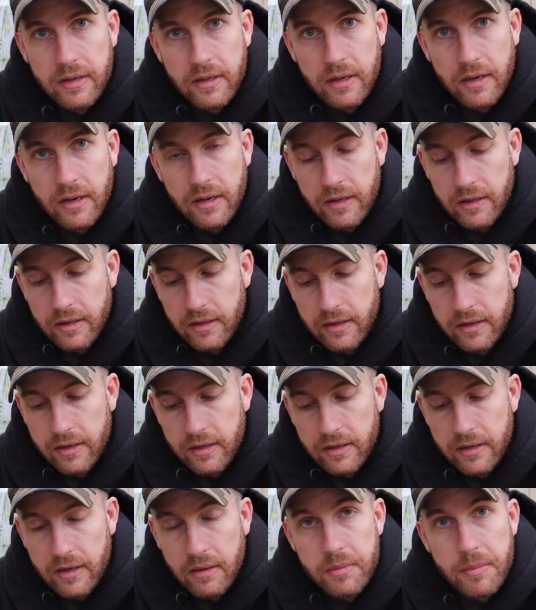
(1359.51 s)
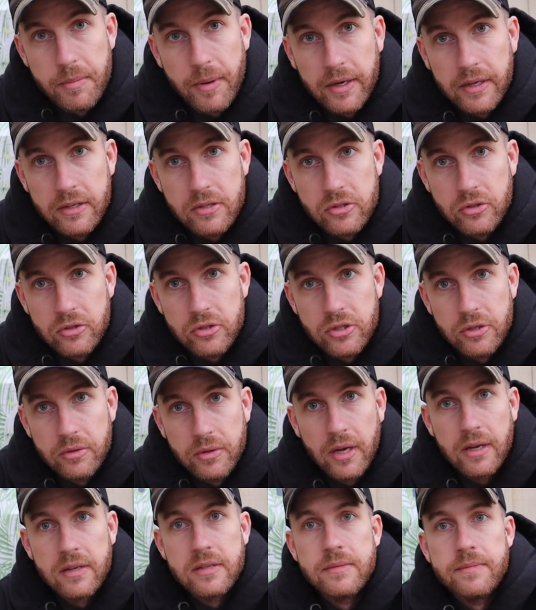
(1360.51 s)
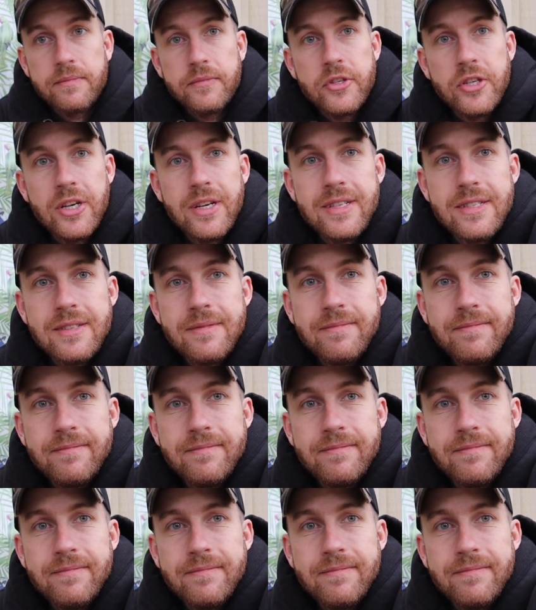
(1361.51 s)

and I'll be back in touch soon, guys. Cheers.